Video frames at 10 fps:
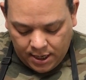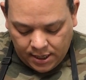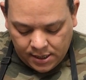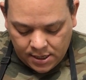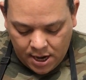
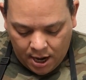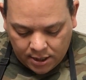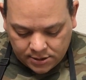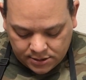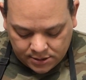in the
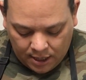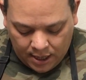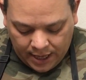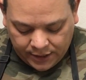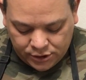knots
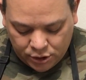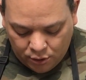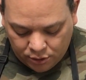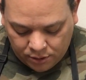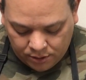like
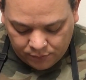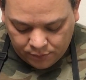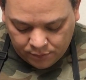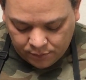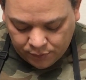toner
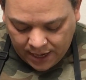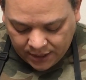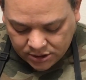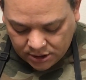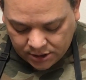would
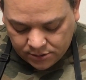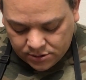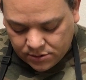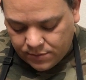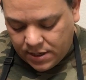actually do.
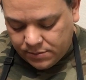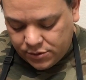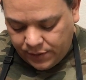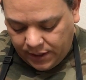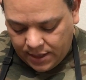So what I'm
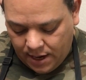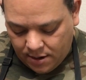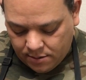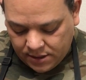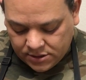doing
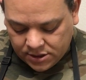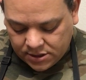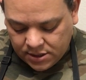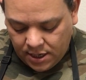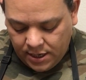now is
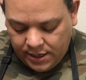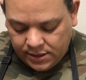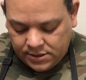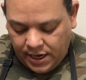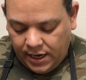just
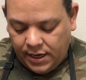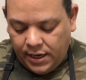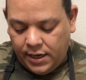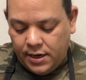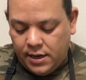
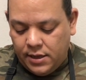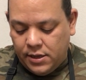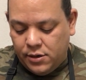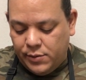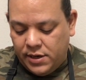taking a
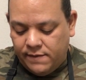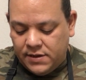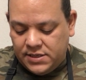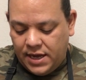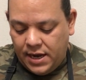little bit of
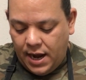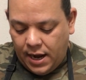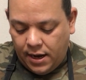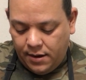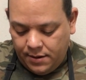the
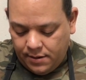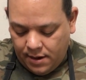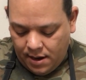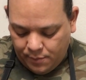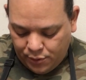10A
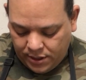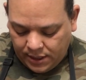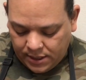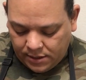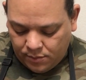and
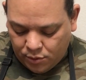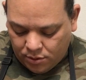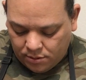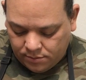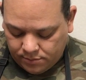putting it in the
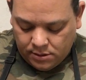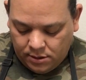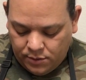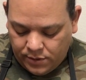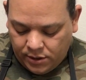bowl.
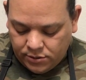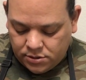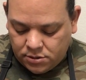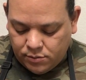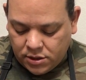You don't want to
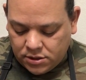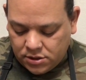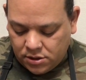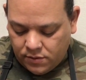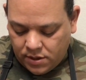use too much
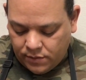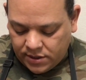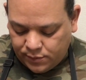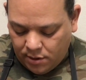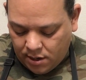because you don't want to
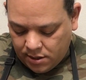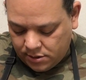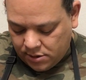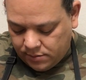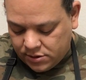waste
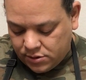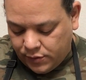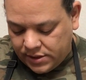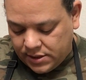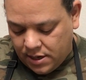product. So I'm just
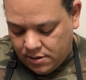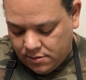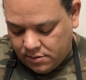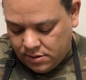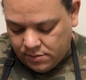squeezing out
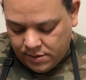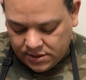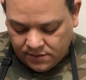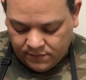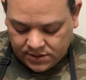the
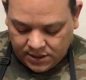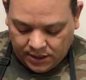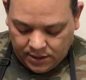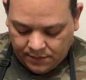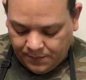rest of what's in
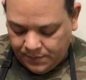here,